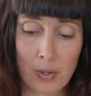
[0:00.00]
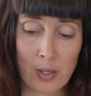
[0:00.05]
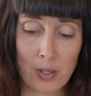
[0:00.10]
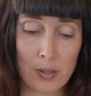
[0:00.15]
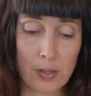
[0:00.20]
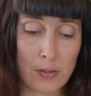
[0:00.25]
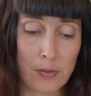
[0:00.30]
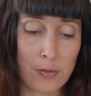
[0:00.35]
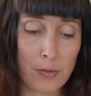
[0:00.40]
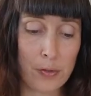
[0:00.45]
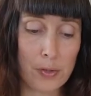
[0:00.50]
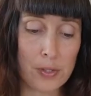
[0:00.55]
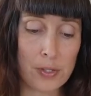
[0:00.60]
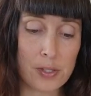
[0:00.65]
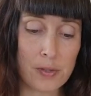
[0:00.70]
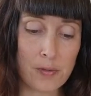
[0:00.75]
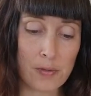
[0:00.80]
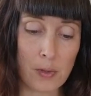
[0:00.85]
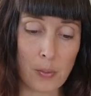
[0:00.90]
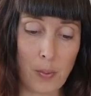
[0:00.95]
The force
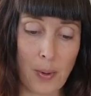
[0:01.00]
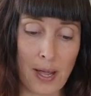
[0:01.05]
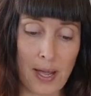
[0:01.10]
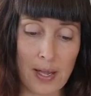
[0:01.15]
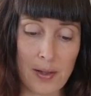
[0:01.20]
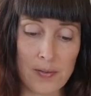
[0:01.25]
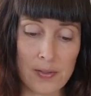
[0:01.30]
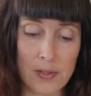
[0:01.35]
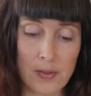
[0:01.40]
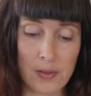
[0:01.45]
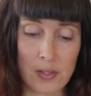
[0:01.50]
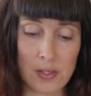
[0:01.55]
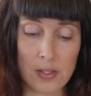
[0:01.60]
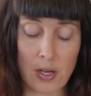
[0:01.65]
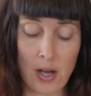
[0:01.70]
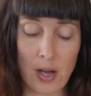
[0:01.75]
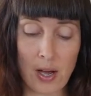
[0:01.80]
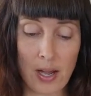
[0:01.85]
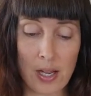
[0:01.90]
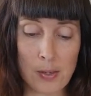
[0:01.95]
of the waves and the
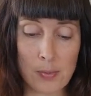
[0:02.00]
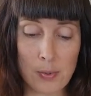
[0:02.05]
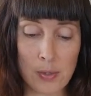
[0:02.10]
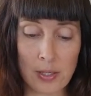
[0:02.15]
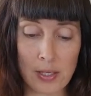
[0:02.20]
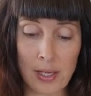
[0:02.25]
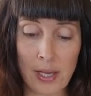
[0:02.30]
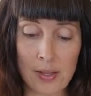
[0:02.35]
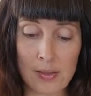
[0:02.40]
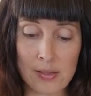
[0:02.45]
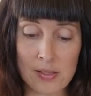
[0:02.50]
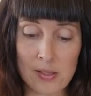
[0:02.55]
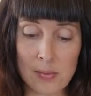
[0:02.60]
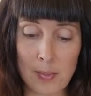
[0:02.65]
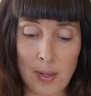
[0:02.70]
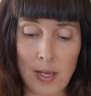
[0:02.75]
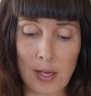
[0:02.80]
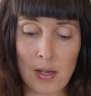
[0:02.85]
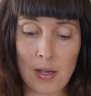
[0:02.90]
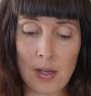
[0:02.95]
tide were against
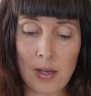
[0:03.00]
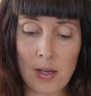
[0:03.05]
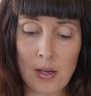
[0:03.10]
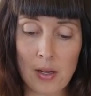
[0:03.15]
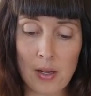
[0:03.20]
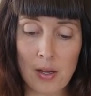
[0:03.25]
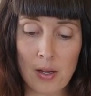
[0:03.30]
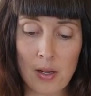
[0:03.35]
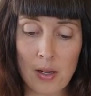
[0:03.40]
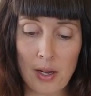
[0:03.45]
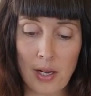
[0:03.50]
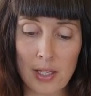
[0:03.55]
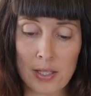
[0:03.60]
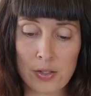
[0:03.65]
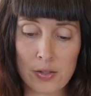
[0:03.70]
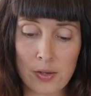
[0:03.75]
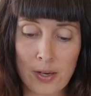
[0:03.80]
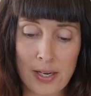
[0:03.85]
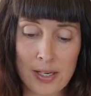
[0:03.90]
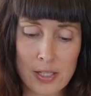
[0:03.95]
me. I
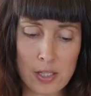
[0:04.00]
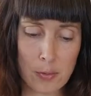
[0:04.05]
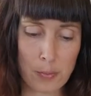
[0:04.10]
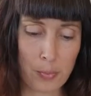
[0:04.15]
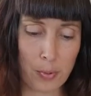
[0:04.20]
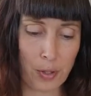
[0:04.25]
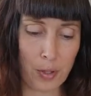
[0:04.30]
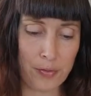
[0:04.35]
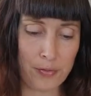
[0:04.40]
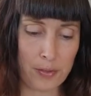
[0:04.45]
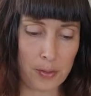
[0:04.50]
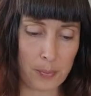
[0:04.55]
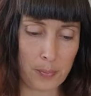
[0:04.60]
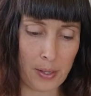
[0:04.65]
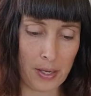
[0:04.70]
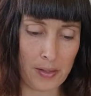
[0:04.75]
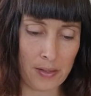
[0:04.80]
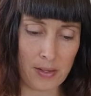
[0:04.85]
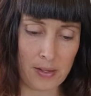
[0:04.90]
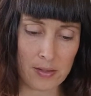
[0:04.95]
tried to profit by
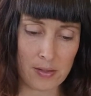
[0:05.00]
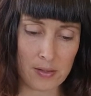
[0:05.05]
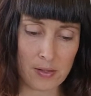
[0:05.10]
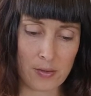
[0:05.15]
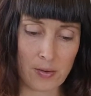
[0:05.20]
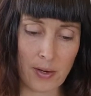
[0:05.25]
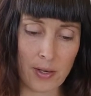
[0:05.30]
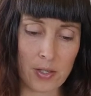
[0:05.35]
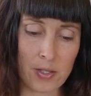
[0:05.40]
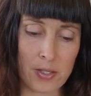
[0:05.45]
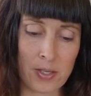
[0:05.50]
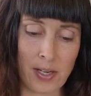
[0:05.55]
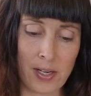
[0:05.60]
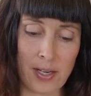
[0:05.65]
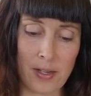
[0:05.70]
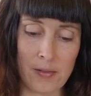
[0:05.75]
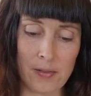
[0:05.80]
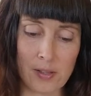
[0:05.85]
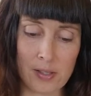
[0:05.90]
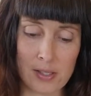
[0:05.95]
the instruction I
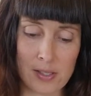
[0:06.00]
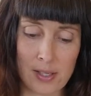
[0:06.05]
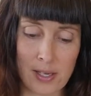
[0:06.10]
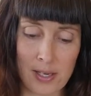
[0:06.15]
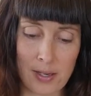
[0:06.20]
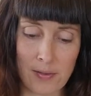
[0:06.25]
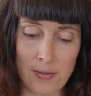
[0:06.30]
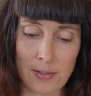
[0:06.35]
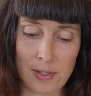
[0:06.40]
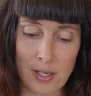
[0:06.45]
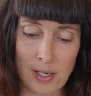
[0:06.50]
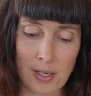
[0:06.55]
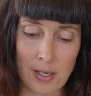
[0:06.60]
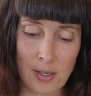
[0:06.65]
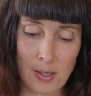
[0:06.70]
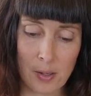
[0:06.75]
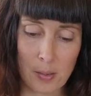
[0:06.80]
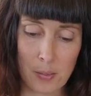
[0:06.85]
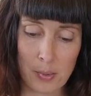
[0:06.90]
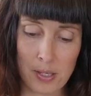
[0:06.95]
had received,
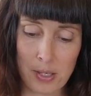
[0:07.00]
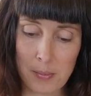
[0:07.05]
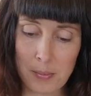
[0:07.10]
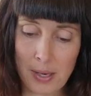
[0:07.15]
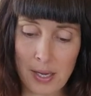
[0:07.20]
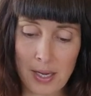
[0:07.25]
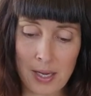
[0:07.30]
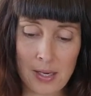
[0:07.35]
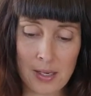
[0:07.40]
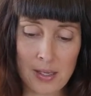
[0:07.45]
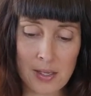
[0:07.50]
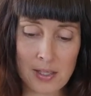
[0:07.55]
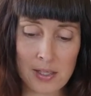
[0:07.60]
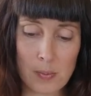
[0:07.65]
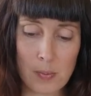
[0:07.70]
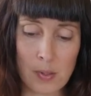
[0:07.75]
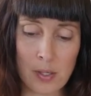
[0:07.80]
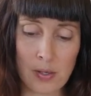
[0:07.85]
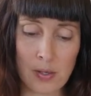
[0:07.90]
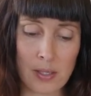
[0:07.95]
but in my
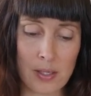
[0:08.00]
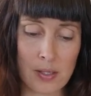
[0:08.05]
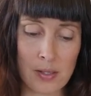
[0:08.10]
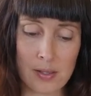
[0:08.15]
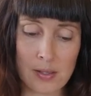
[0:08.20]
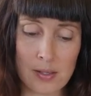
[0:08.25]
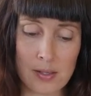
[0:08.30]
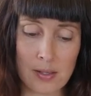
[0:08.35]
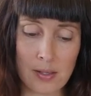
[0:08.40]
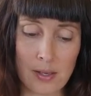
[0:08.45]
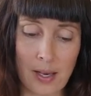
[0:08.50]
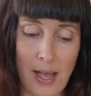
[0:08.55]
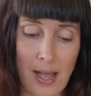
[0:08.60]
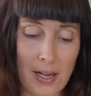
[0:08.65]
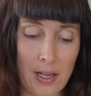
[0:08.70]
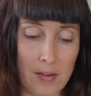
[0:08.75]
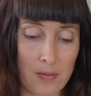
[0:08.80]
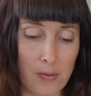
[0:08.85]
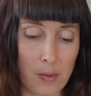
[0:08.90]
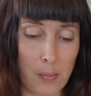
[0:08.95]
inexperience and lack
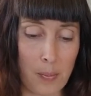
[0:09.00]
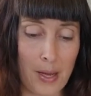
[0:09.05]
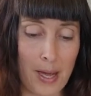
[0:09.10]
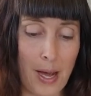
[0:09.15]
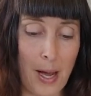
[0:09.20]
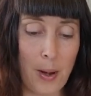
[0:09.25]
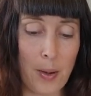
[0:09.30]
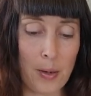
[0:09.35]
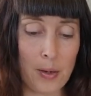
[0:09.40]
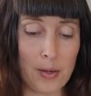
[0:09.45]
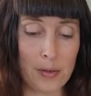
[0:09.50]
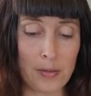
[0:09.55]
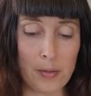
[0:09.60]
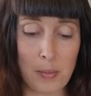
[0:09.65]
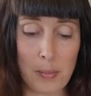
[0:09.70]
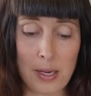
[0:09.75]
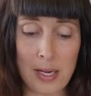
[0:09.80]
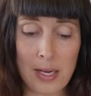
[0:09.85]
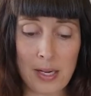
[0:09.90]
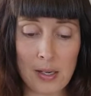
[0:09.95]
of the power of
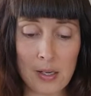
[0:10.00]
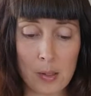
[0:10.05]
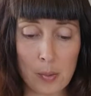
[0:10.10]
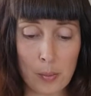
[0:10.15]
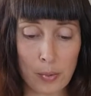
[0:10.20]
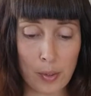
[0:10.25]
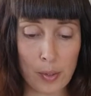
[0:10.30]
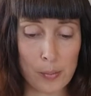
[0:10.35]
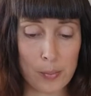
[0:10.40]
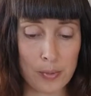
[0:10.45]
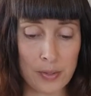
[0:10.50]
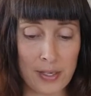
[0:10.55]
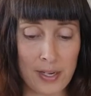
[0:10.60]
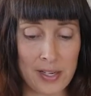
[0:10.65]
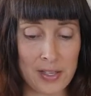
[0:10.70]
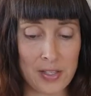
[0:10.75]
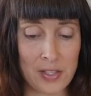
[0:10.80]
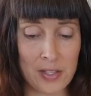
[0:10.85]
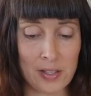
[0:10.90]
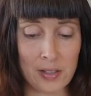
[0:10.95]
immediate
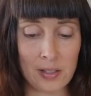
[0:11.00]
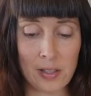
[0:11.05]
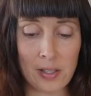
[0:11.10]
appropriation,